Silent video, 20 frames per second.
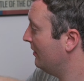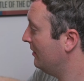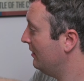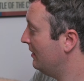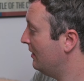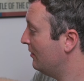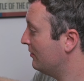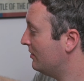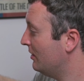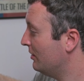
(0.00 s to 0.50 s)

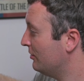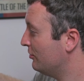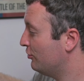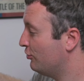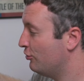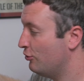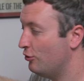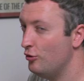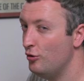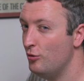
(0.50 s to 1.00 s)
Now it's not
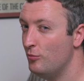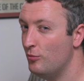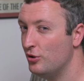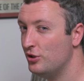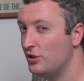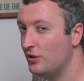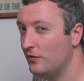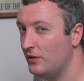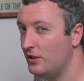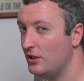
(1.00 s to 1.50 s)
too
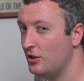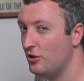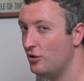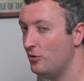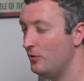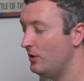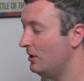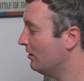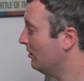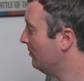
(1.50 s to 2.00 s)
much of an
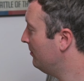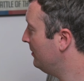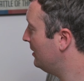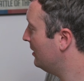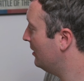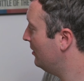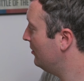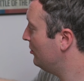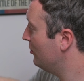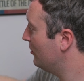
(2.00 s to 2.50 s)
issue here
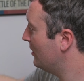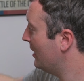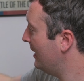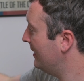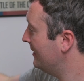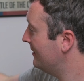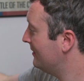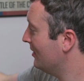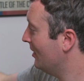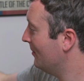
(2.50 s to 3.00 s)
because you
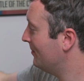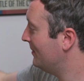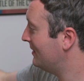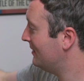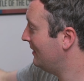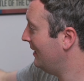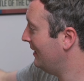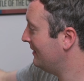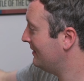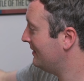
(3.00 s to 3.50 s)
can stop
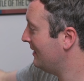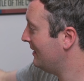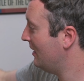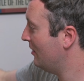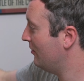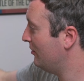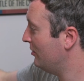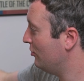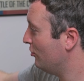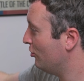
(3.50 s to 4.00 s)
this lens
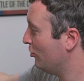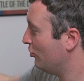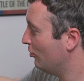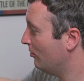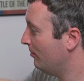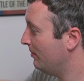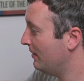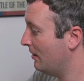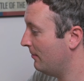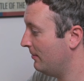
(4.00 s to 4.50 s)
down and you
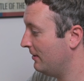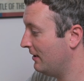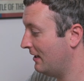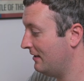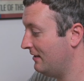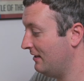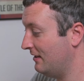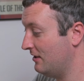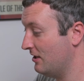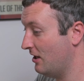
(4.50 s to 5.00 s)
should be able to
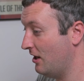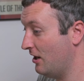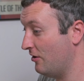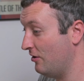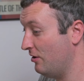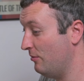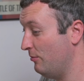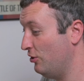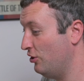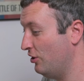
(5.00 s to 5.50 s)
get the entire
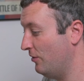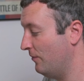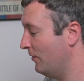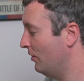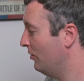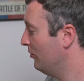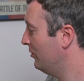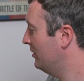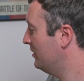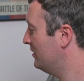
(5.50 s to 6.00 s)
image in
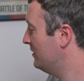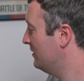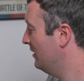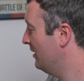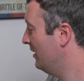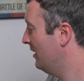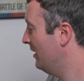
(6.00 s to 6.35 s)
focus.